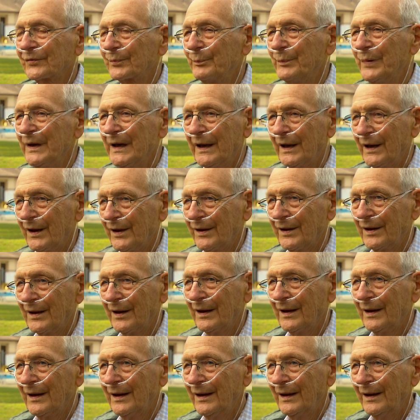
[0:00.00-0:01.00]
been
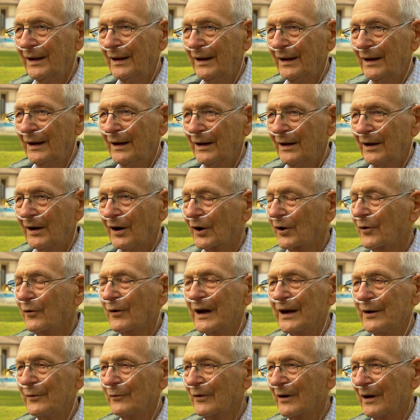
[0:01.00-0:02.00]
a
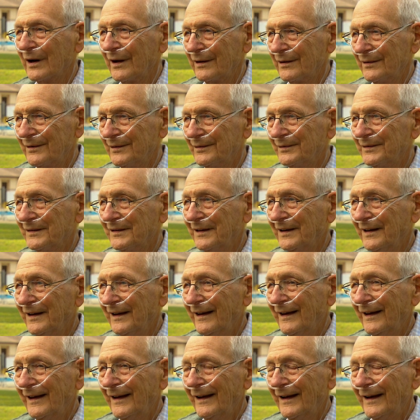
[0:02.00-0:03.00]
great run,
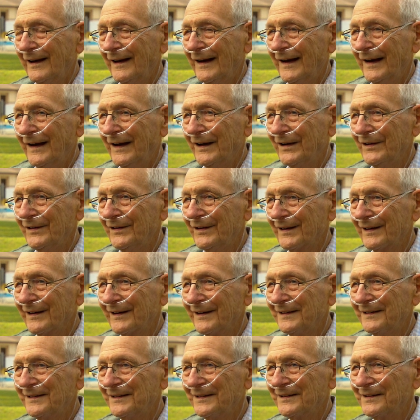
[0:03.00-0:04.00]
and
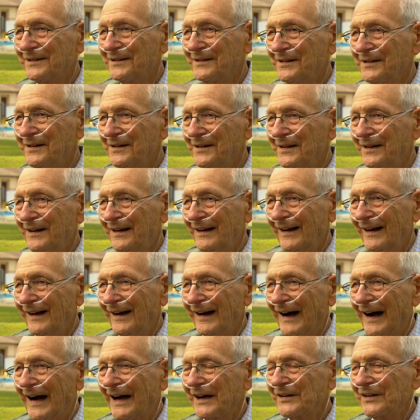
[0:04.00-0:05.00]
uh,
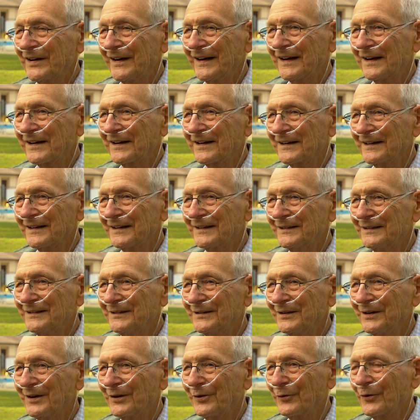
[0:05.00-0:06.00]
I take uh,
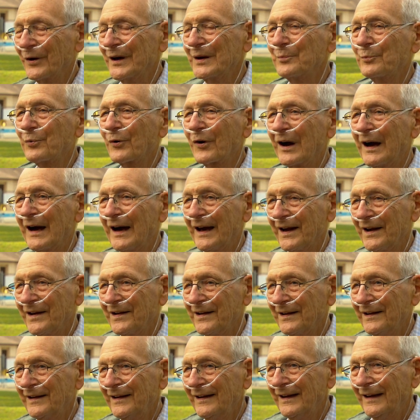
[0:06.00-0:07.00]
great pride
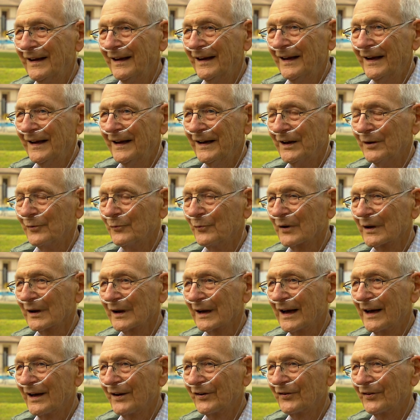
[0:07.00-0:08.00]
in
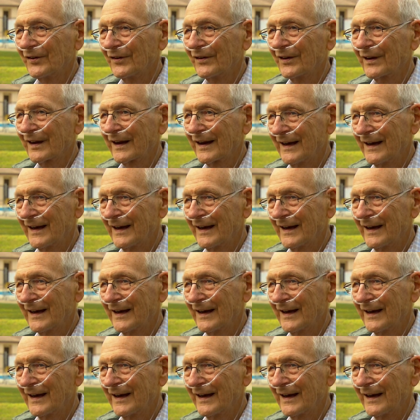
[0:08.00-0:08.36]
realizing that